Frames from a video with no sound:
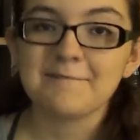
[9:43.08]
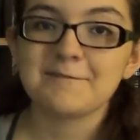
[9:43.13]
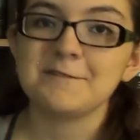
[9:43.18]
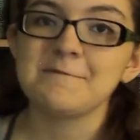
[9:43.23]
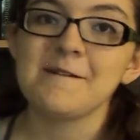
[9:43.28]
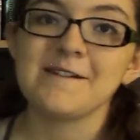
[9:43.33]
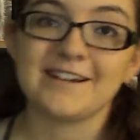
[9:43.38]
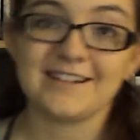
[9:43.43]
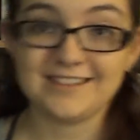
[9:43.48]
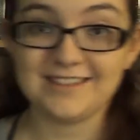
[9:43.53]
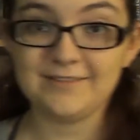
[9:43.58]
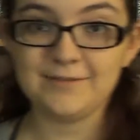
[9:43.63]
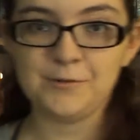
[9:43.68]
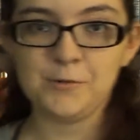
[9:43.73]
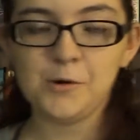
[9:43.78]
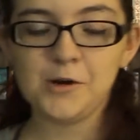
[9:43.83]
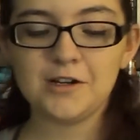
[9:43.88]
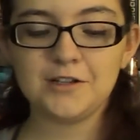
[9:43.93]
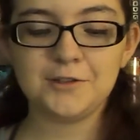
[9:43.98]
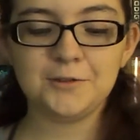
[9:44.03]
Captain America
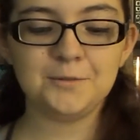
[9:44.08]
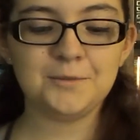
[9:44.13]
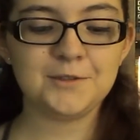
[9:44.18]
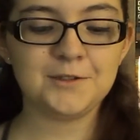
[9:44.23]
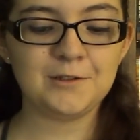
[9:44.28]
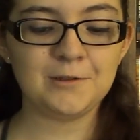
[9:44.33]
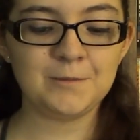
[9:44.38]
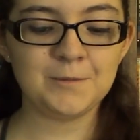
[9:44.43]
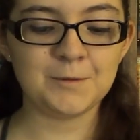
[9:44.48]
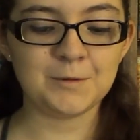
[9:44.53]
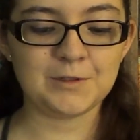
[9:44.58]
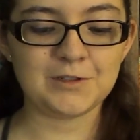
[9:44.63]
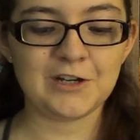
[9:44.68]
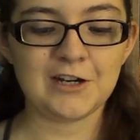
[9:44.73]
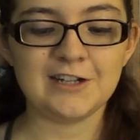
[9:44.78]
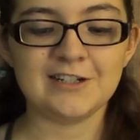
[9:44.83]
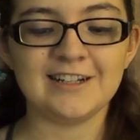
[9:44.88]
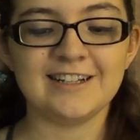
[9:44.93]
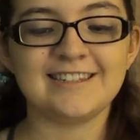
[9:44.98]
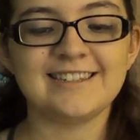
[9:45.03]
Civil War Zoom Zooms, which
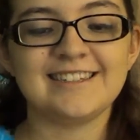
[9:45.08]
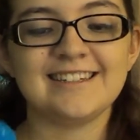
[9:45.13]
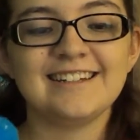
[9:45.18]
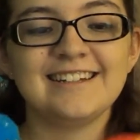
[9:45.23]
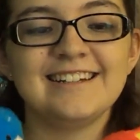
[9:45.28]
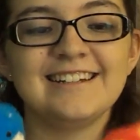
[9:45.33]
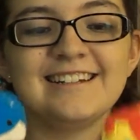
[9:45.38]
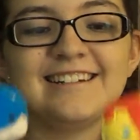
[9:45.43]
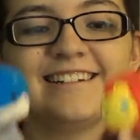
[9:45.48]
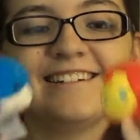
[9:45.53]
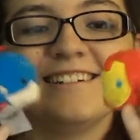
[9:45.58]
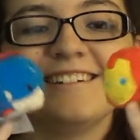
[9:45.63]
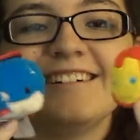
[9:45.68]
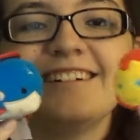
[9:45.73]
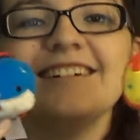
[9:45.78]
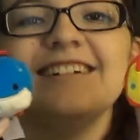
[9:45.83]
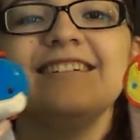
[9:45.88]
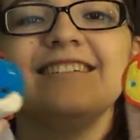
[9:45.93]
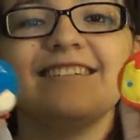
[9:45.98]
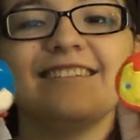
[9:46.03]
are just
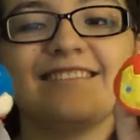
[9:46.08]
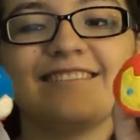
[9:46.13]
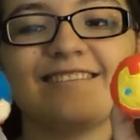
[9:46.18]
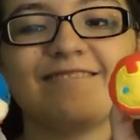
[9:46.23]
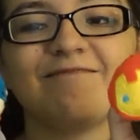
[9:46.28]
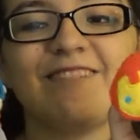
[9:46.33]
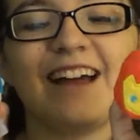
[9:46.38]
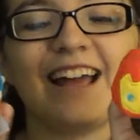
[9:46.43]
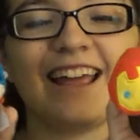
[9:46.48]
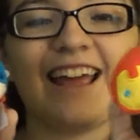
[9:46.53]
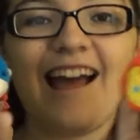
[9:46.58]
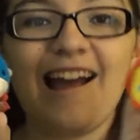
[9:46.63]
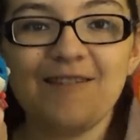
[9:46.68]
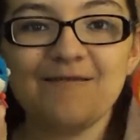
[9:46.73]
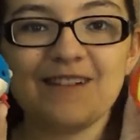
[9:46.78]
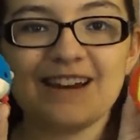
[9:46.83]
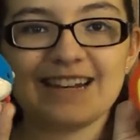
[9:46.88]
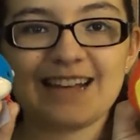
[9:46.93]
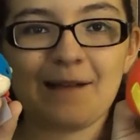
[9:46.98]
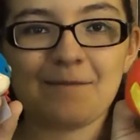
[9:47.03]
my
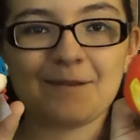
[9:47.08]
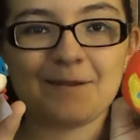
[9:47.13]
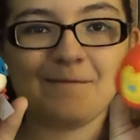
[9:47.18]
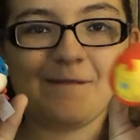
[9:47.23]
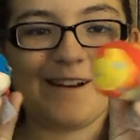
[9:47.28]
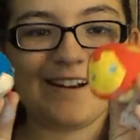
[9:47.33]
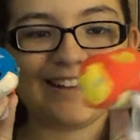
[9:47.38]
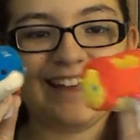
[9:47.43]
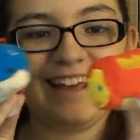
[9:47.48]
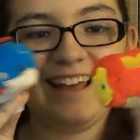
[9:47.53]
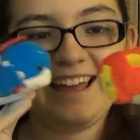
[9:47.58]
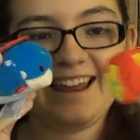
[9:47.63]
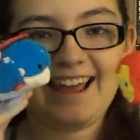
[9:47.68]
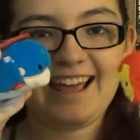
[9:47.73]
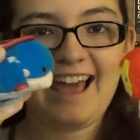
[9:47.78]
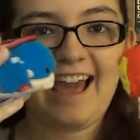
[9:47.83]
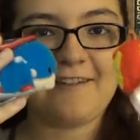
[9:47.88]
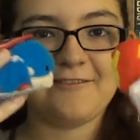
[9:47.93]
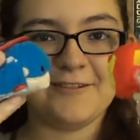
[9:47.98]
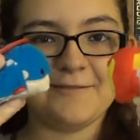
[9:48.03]
Iron Man and Captain America, and
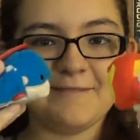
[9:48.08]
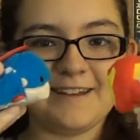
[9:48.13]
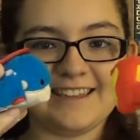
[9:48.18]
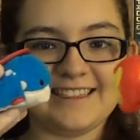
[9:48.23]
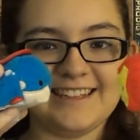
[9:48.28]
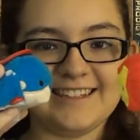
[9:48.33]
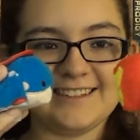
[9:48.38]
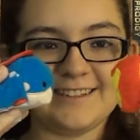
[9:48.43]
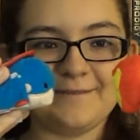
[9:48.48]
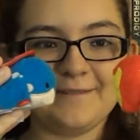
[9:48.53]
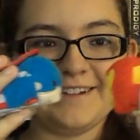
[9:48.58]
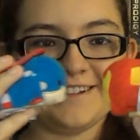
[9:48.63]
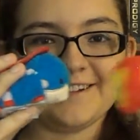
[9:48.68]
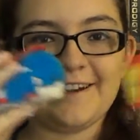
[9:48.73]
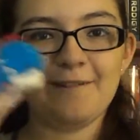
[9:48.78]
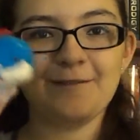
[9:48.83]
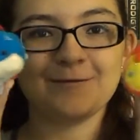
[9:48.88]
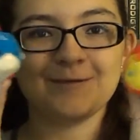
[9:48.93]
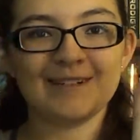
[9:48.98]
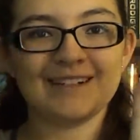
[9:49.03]
I have them like this on my
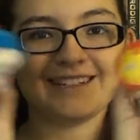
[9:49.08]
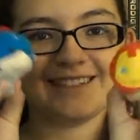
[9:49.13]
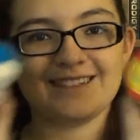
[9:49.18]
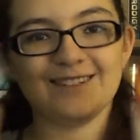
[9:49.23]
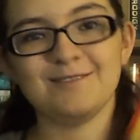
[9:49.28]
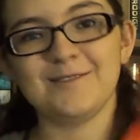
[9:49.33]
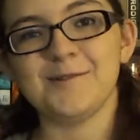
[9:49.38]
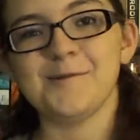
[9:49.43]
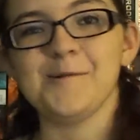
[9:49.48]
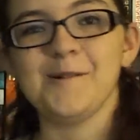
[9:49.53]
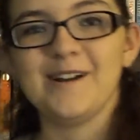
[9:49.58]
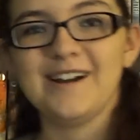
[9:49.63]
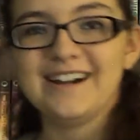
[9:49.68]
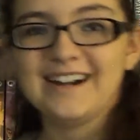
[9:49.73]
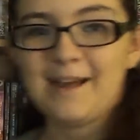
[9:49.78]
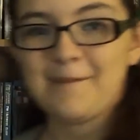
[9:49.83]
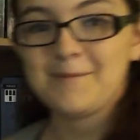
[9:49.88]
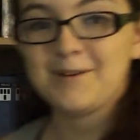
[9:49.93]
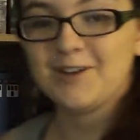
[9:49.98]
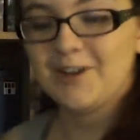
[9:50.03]
shelf because Civil War
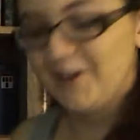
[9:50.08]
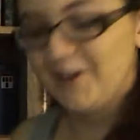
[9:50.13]
and I'm a